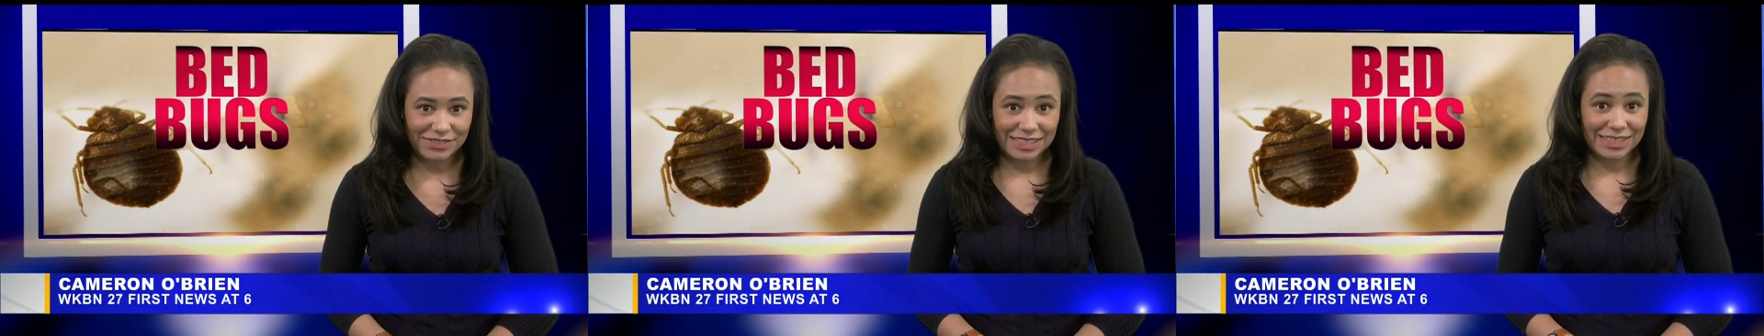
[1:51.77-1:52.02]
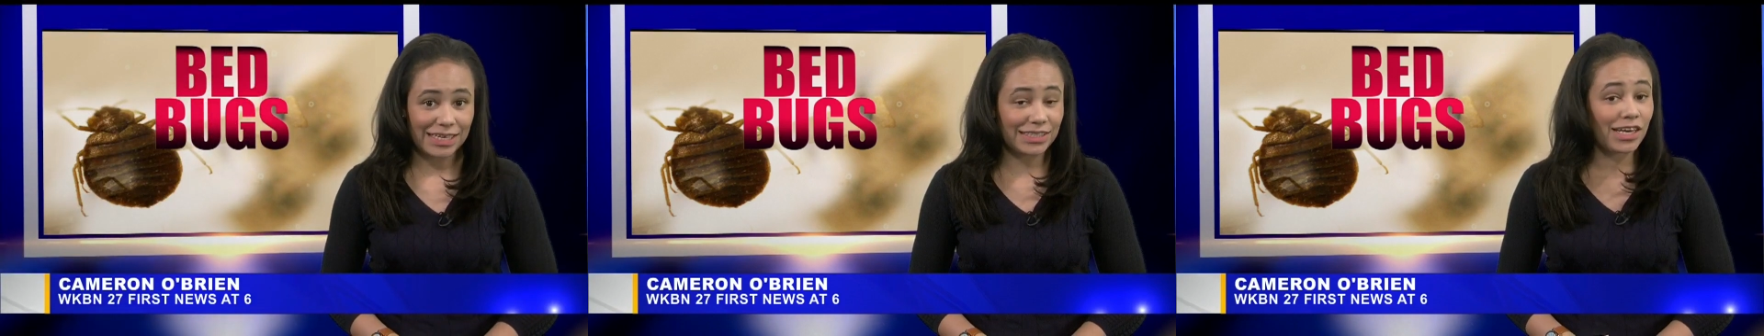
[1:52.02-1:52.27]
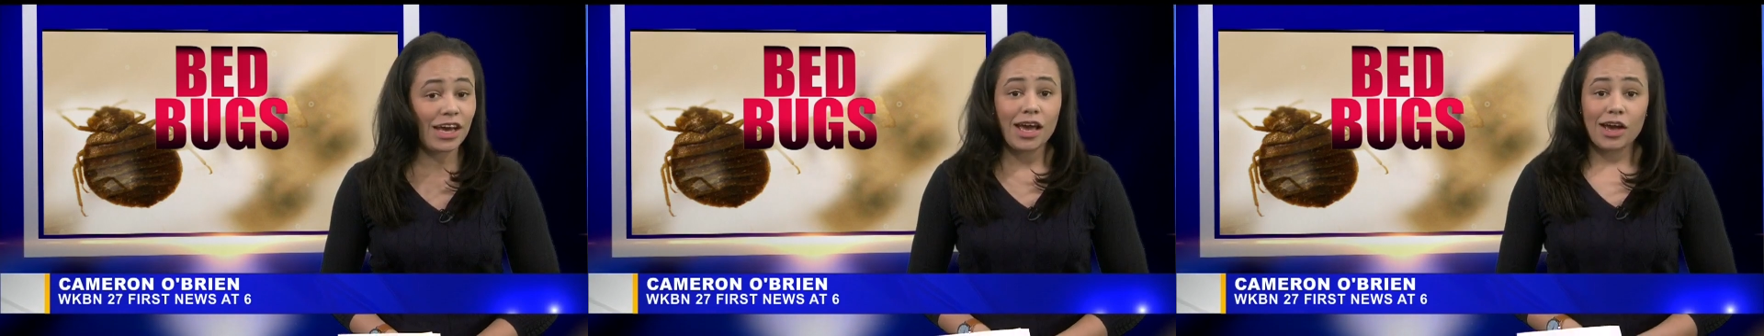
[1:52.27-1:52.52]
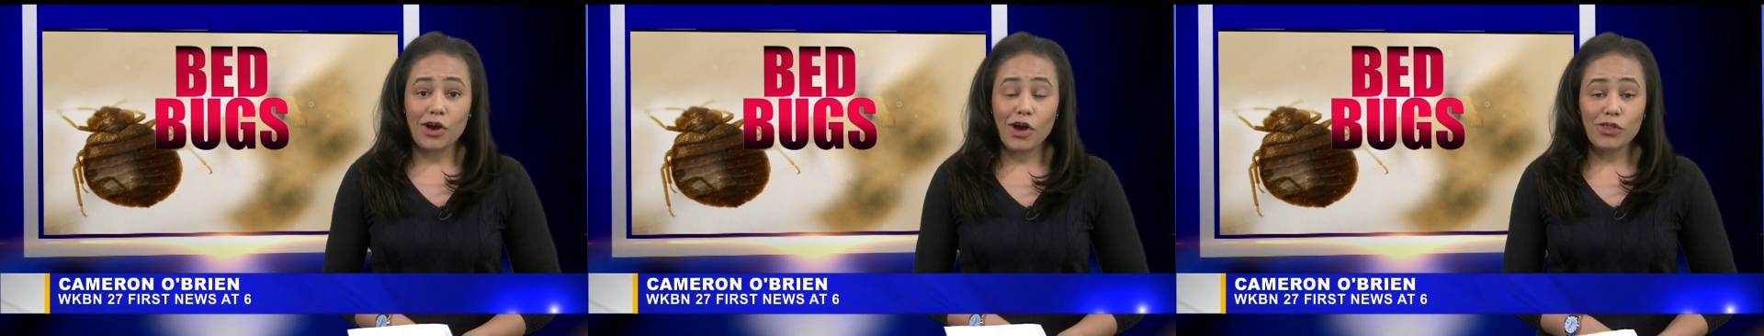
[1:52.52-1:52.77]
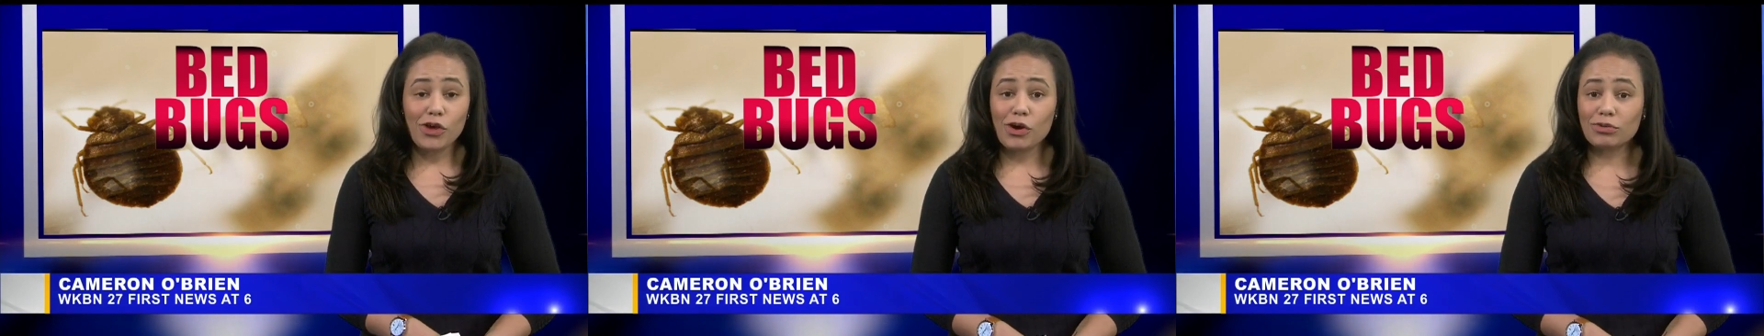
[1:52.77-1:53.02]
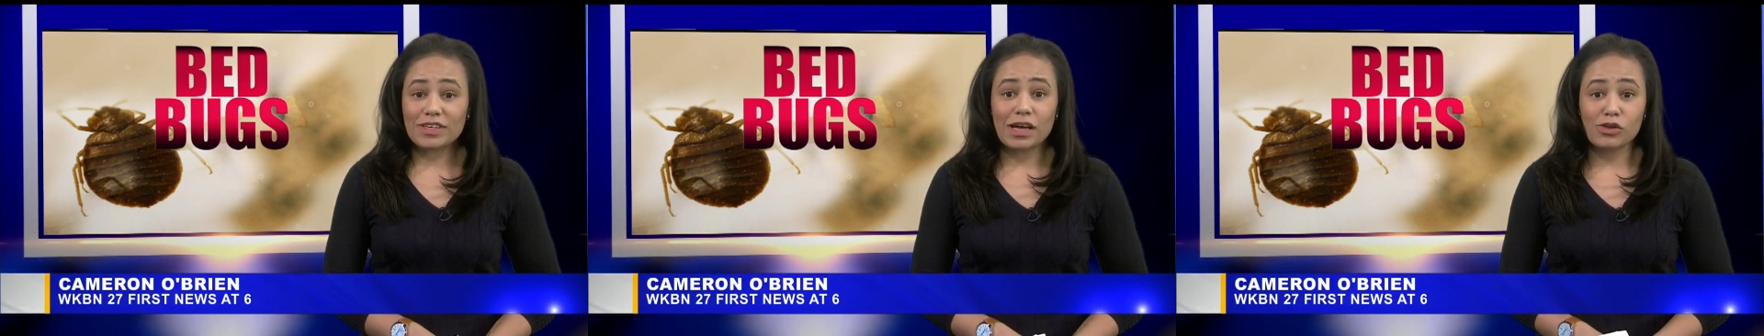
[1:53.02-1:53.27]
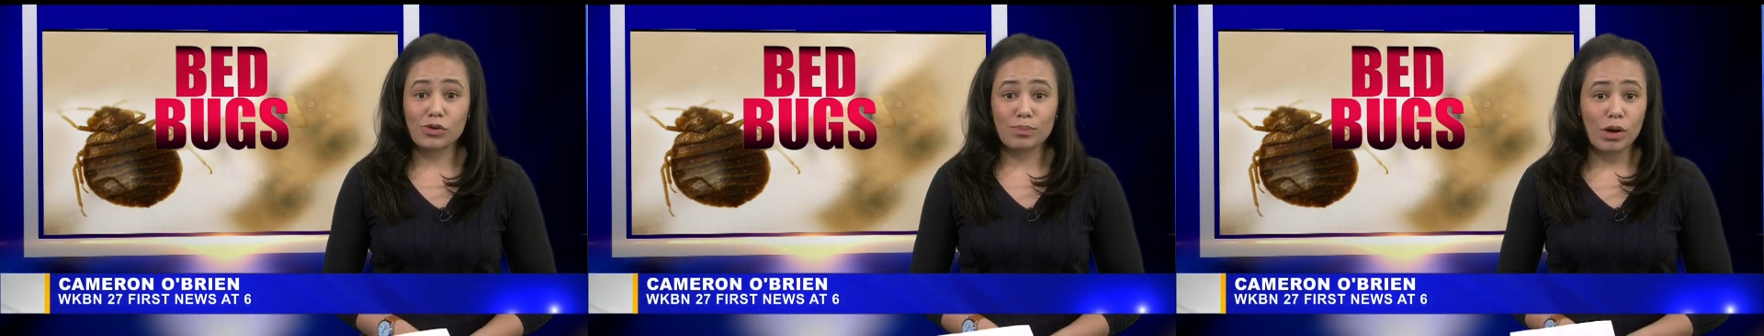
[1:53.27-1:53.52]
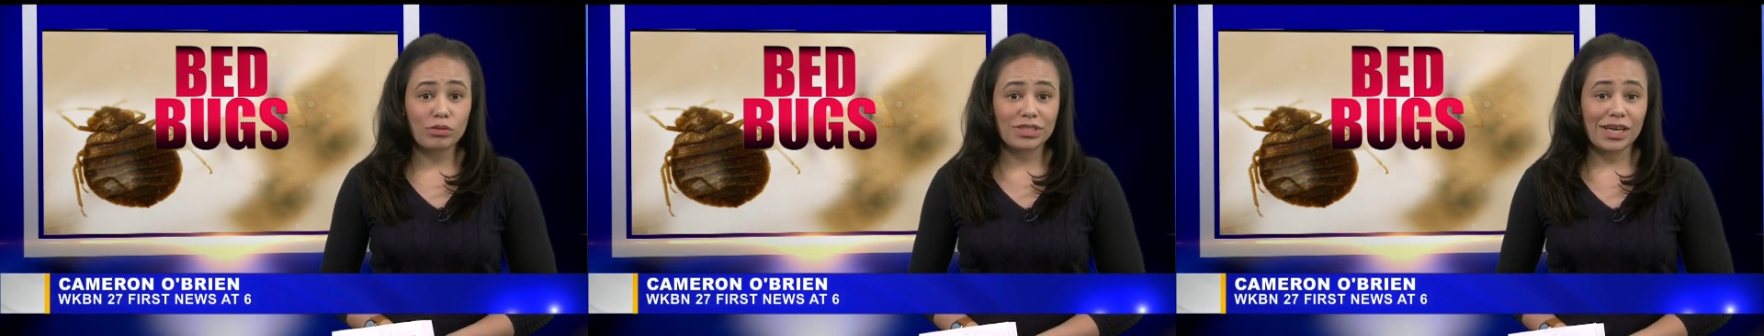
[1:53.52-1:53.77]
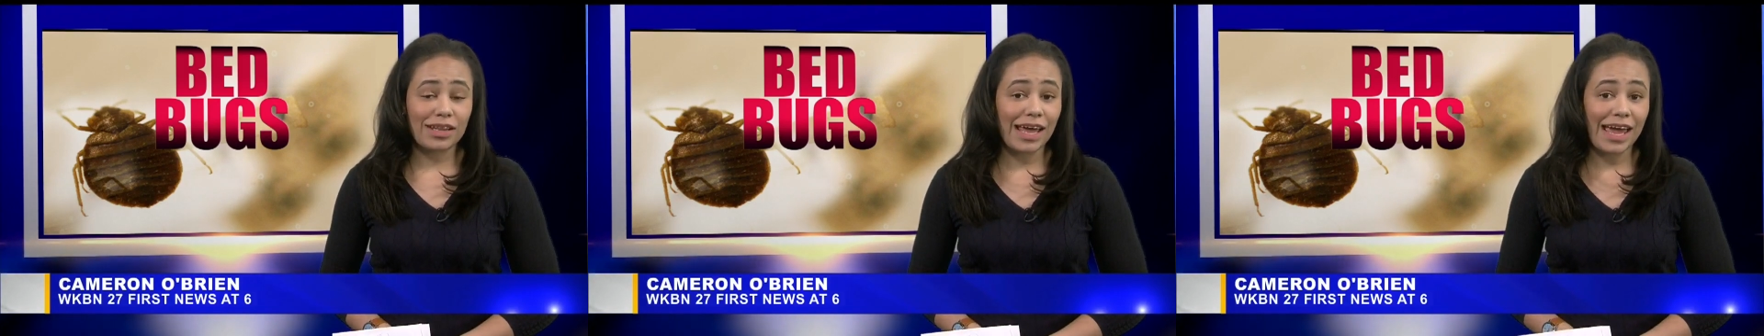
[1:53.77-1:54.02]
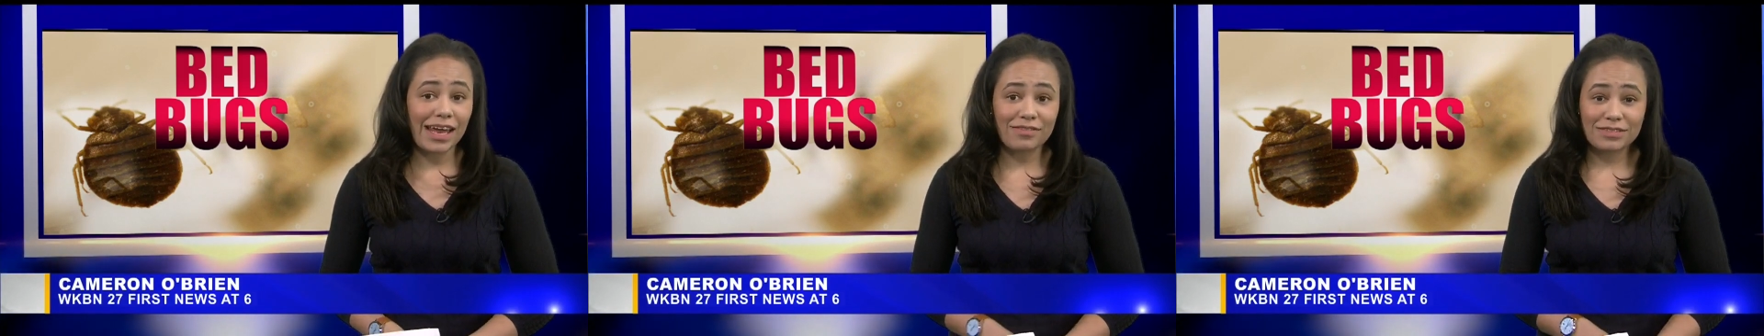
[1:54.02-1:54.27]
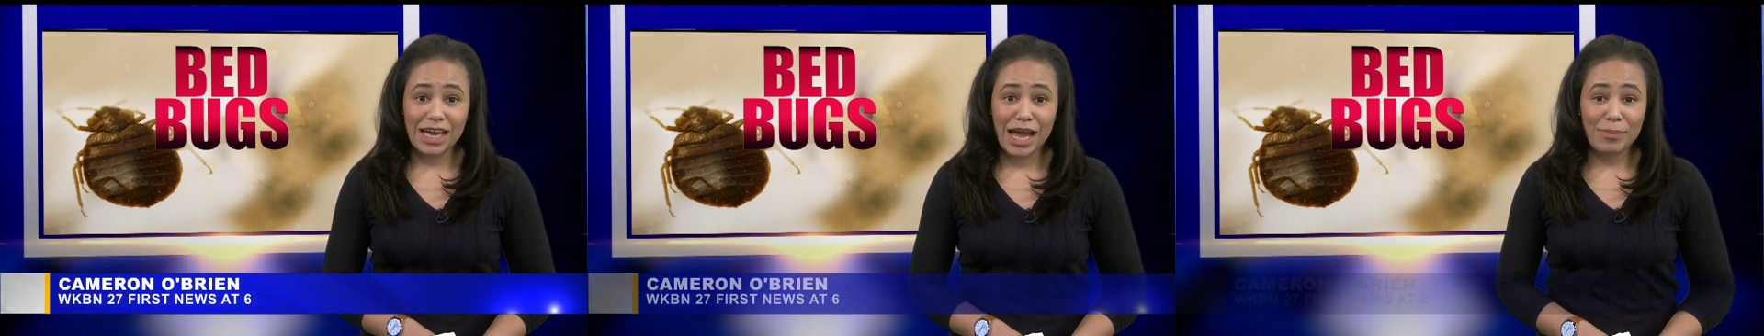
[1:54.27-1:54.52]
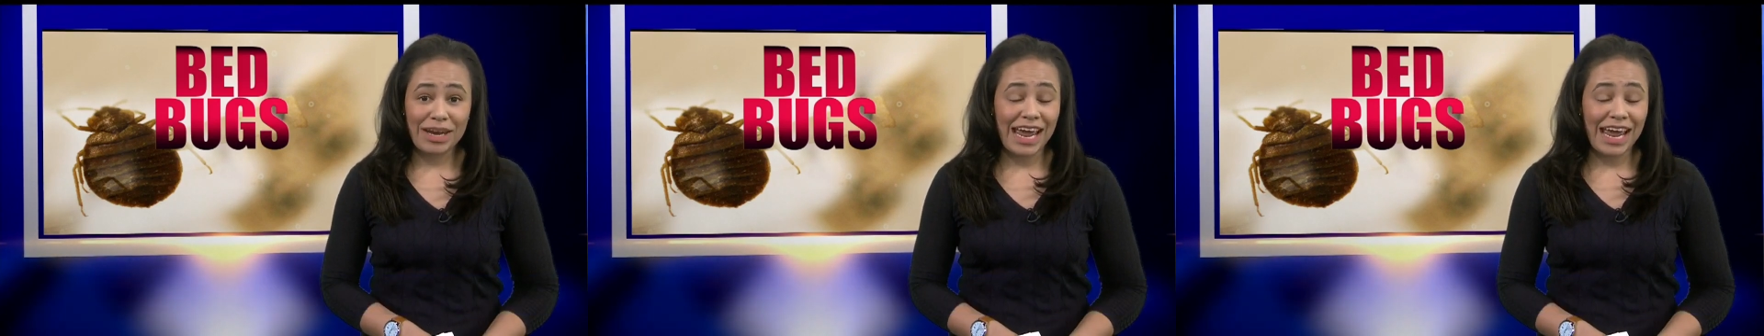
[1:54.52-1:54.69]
He says call the hotel or motel ahead of time and